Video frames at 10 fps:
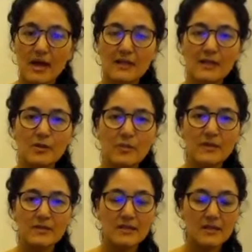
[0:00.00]
a little
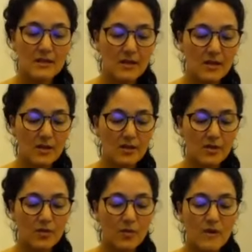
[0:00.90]
bit
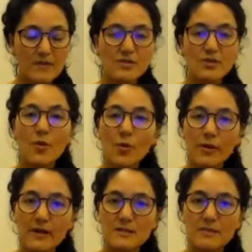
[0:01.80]
towards your
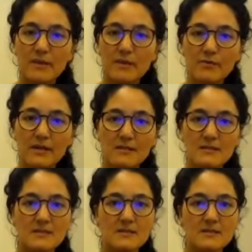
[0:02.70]

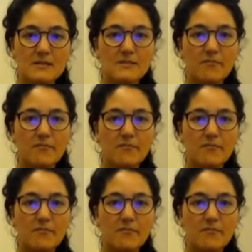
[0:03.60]
experience